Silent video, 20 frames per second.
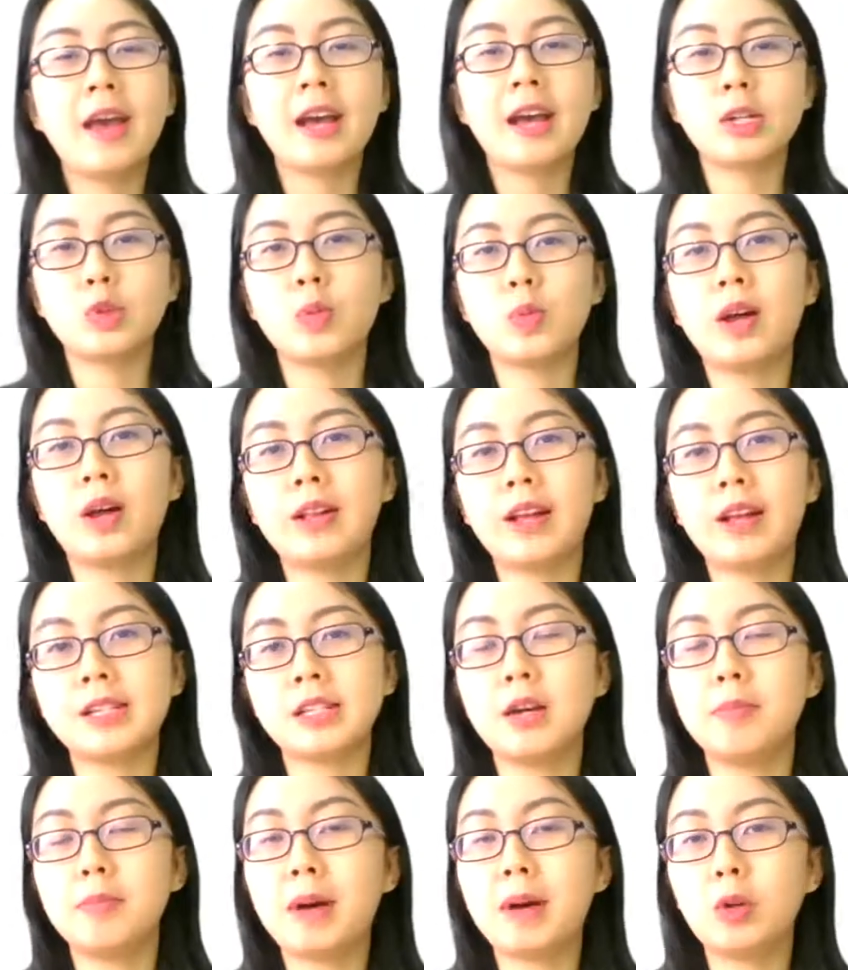as well as
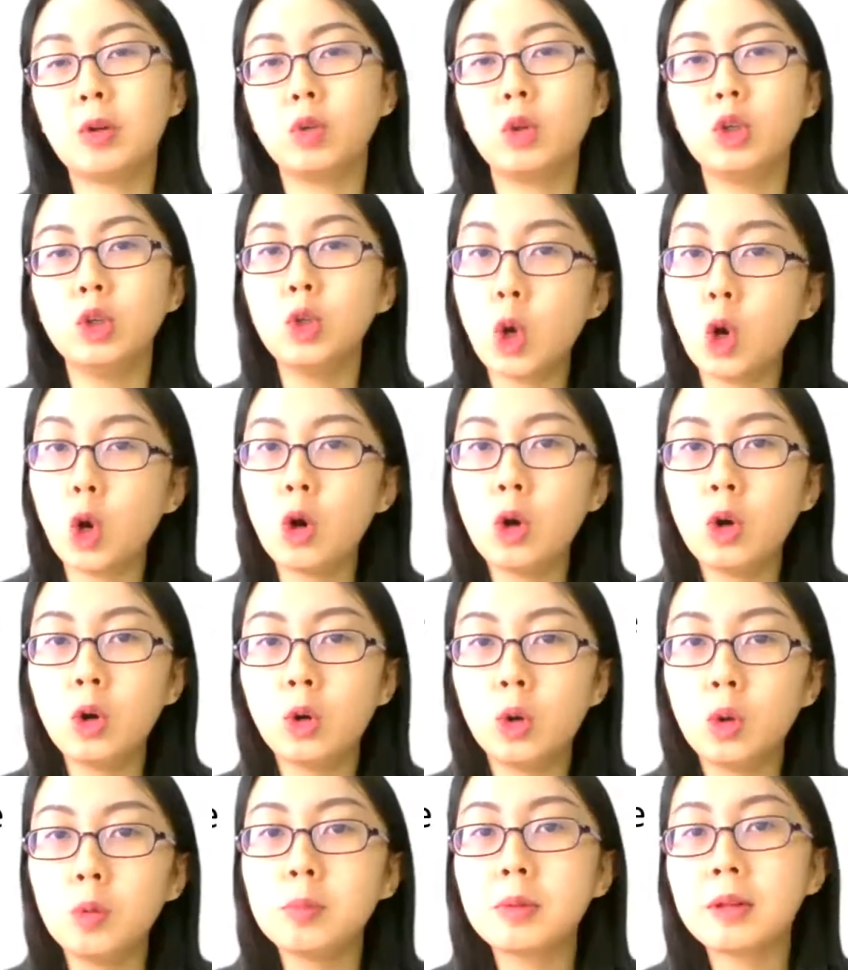about your
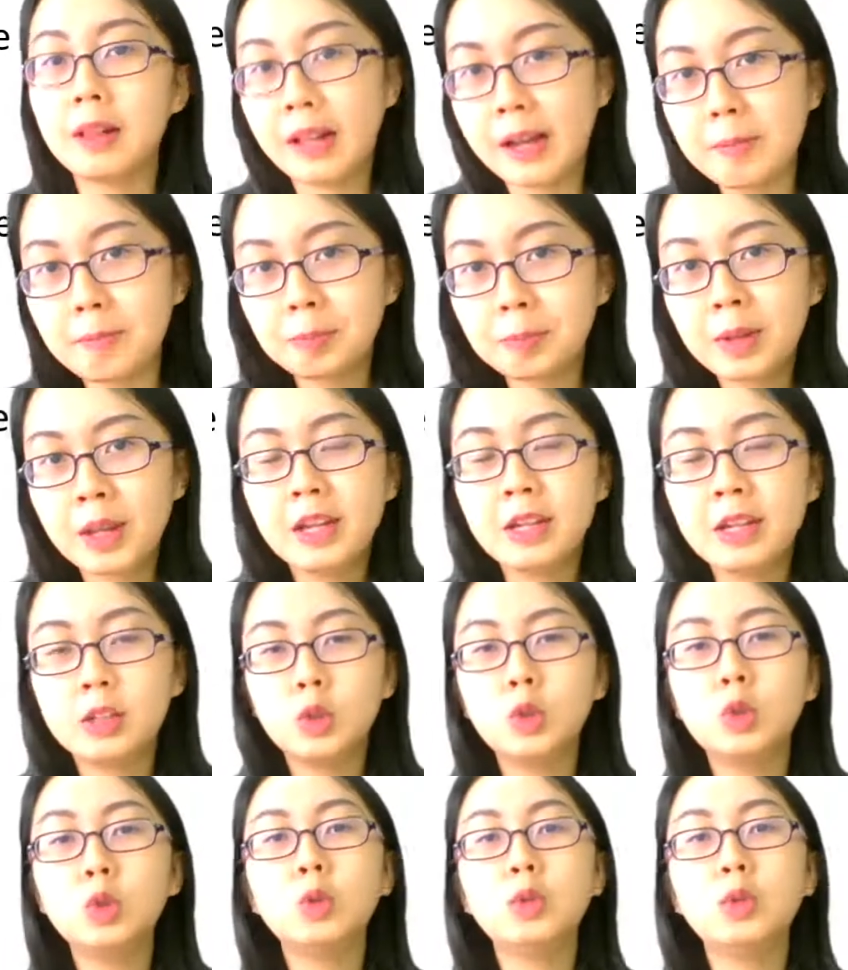home club
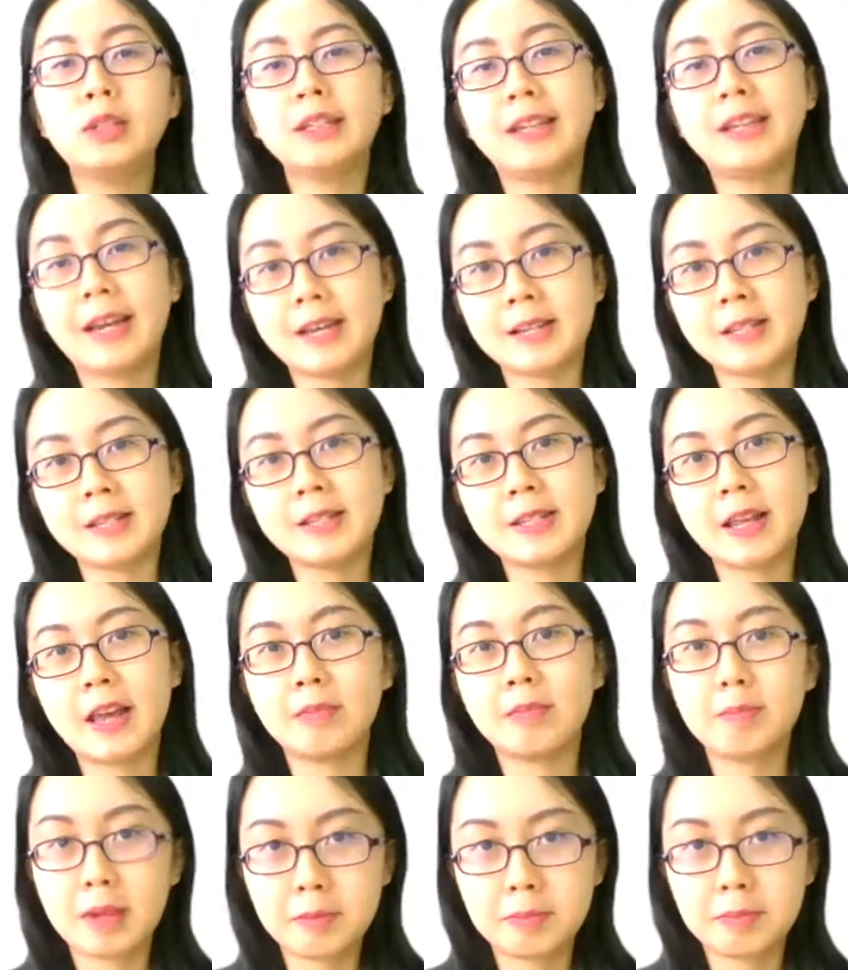to the guests
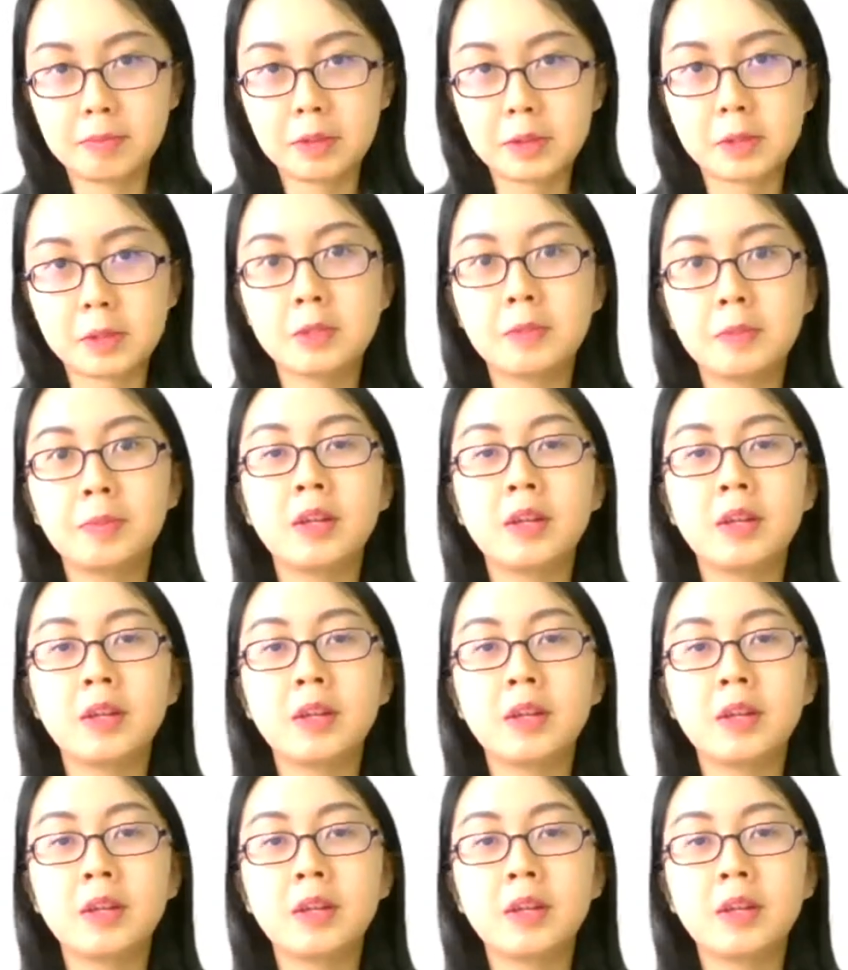and members.